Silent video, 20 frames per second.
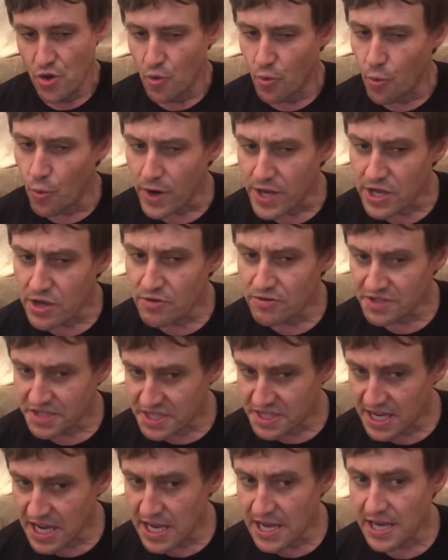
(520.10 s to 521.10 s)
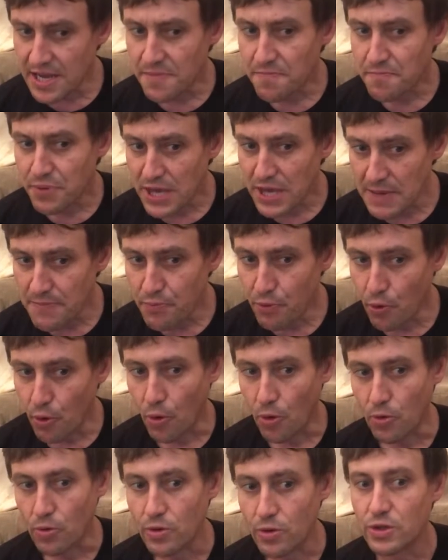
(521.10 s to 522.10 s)
when you see
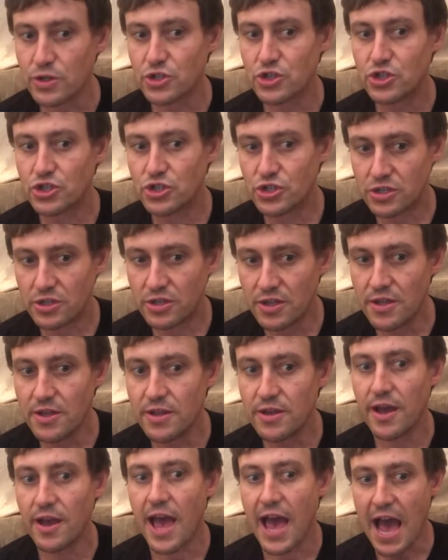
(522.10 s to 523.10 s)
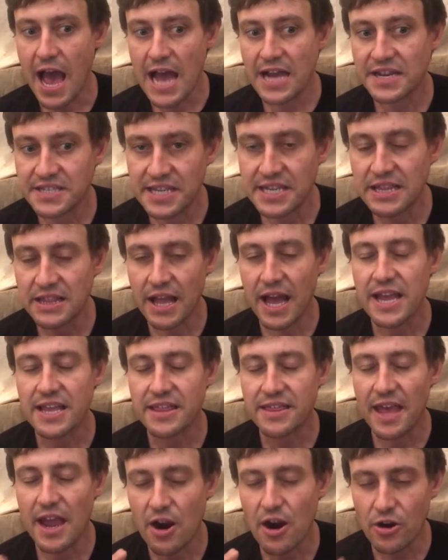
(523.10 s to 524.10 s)
people acting like
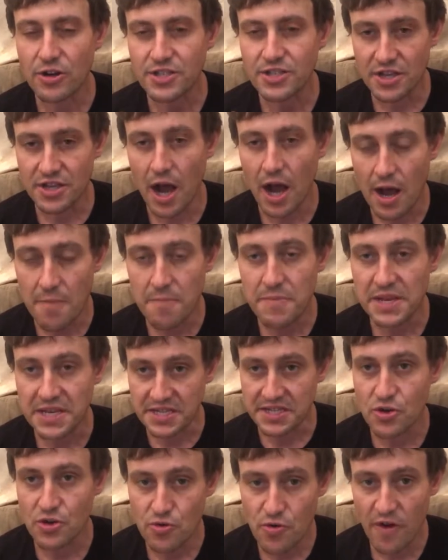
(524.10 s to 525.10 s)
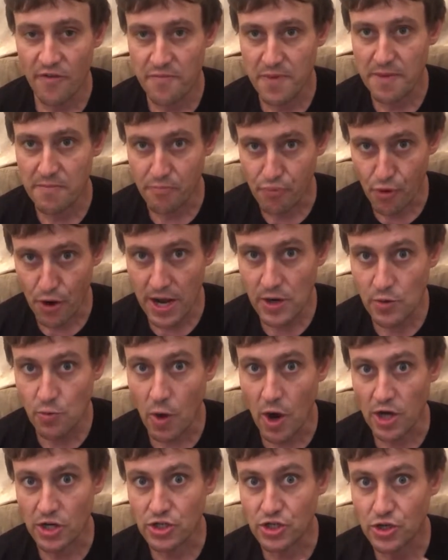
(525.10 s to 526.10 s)
they are zombies who have been
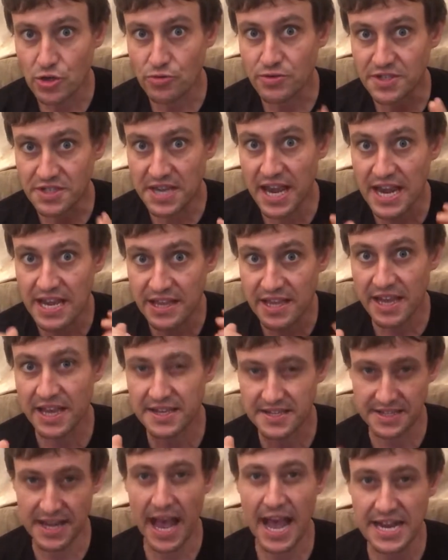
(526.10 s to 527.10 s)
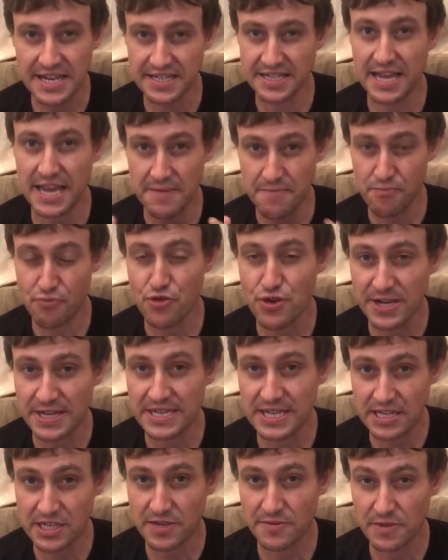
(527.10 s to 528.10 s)
brainwashed, who say the exact same
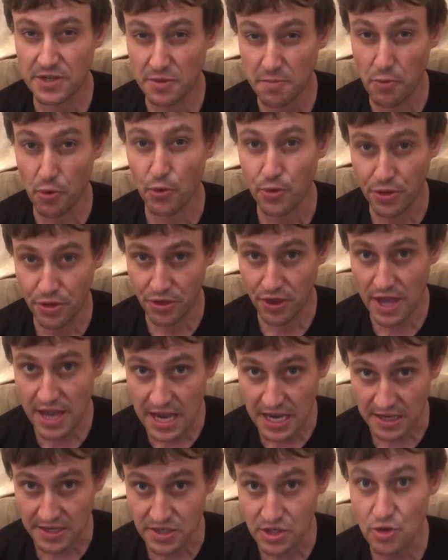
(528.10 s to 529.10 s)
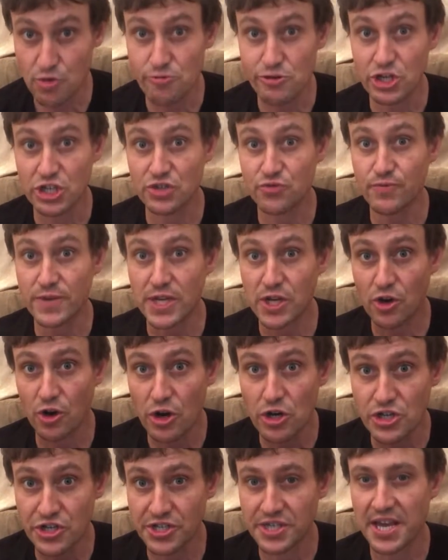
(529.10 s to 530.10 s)
predictable things, who just
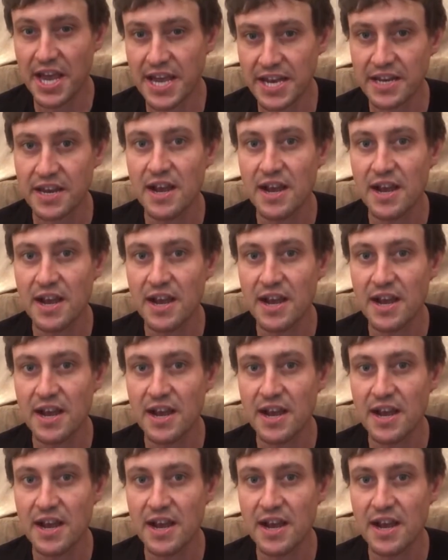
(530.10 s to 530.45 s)
regurgitate